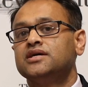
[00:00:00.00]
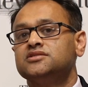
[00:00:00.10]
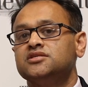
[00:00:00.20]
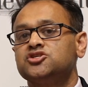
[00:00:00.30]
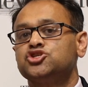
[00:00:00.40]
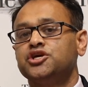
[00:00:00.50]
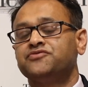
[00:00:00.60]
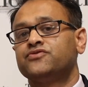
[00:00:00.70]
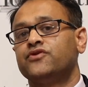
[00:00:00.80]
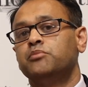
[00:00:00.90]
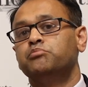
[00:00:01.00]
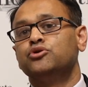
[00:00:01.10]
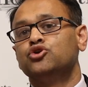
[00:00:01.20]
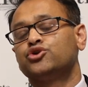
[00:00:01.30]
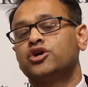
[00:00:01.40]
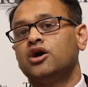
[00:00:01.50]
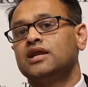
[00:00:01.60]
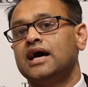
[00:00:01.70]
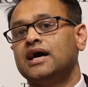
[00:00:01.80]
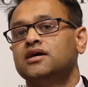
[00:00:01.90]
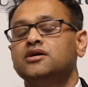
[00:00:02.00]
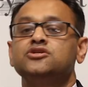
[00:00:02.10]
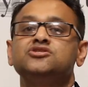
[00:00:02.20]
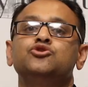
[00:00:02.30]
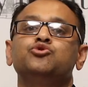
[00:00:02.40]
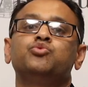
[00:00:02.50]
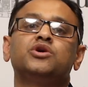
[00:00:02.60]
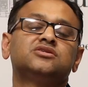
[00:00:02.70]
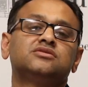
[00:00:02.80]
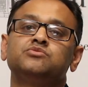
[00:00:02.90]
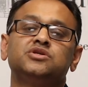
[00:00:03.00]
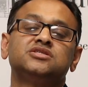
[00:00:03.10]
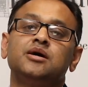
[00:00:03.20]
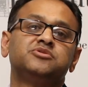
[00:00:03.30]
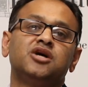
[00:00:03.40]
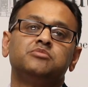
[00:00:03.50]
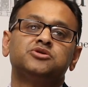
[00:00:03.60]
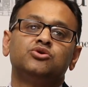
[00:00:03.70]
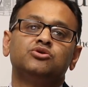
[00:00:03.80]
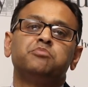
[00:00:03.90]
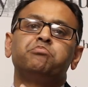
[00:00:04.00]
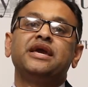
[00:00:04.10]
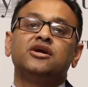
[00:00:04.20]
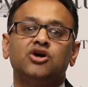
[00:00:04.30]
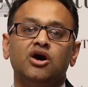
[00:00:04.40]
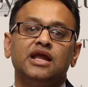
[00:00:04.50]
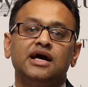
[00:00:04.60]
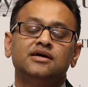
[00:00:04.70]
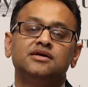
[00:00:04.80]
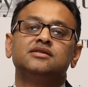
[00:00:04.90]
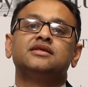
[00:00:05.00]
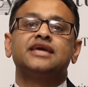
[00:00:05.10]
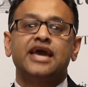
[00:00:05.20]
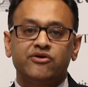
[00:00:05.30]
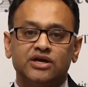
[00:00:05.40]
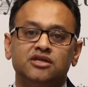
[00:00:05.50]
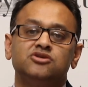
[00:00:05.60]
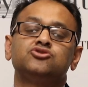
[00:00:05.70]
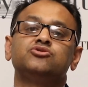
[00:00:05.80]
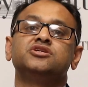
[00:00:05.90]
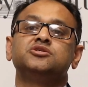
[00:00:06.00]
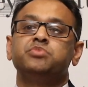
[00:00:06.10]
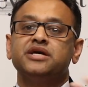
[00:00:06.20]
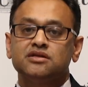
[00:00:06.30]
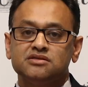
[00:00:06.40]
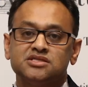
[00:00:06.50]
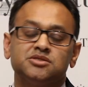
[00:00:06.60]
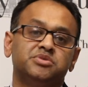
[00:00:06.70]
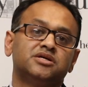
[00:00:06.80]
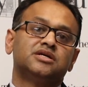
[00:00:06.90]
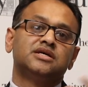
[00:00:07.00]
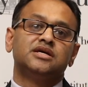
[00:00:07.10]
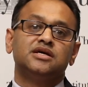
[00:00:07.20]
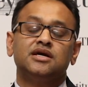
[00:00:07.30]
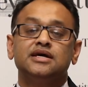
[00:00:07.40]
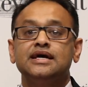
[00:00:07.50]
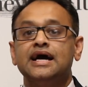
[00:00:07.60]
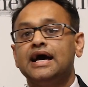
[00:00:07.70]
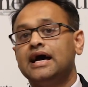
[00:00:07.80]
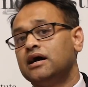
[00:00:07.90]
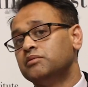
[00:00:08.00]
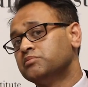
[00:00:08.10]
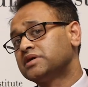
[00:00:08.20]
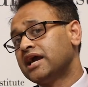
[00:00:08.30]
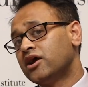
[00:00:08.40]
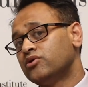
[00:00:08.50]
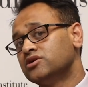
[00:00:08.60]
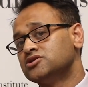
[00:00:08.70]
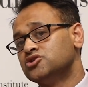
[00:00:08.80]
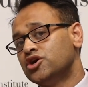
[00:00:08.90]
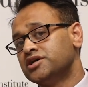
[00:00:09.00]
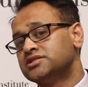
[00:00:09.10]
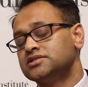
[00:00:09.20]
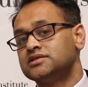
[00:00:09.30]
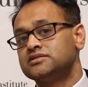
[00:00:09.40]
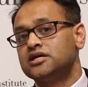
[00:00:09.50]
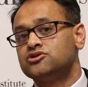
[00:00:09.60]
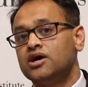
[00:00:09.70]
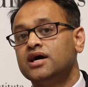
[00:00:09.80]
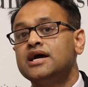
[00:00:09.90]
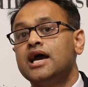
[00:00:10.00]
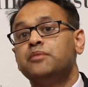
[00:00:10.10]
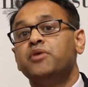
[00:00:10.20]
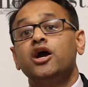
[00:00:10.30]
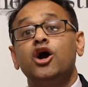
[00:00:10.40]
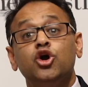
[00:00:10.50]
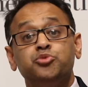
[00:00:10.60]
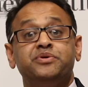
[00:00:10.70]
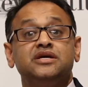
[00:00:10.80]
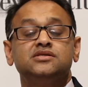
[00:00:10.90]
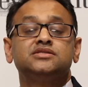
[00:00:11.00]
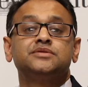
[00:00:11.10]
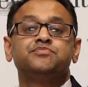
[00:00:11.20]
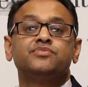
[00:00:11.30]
is this shift from blue collar to what's sometimes called pink collar, the caring industries, be it disability, carers, nurses, etc. And my hope is,